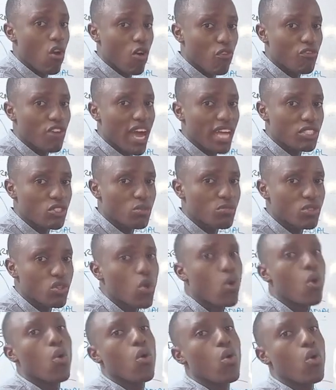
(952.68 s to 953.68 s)
atoms
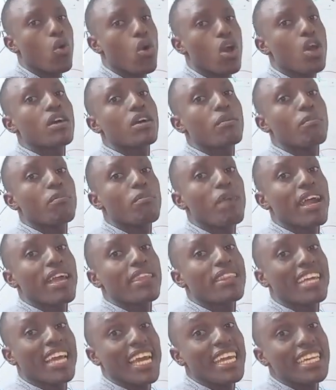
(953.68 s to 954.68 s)
or
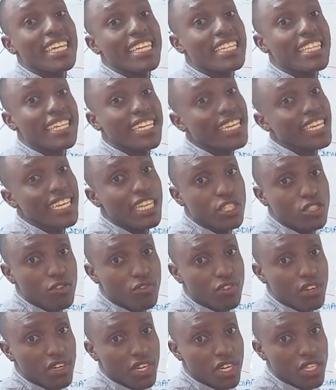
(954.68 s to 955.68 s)
the kinetic energy of
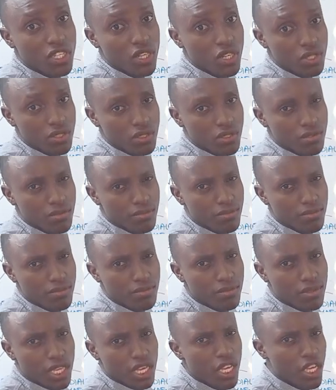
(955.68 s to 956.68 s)
electrons.
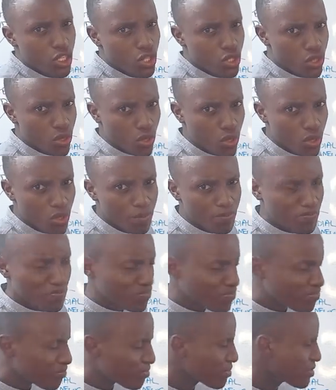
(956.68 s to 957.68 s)
So
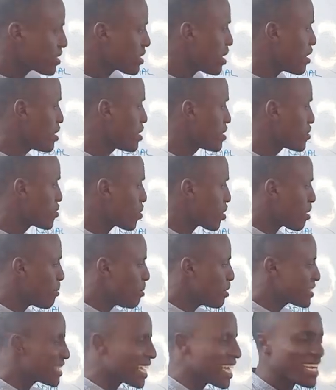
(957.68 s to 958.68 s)
talking
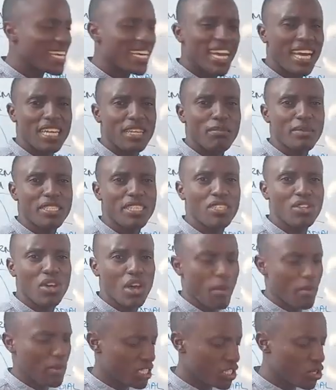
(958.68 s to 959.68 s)
about unlagged material, a
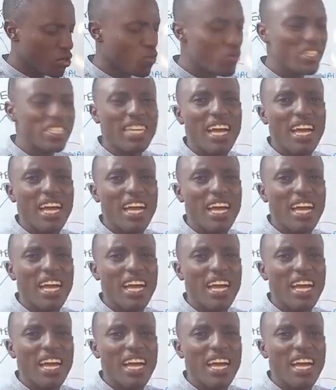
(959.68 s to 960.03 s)
material which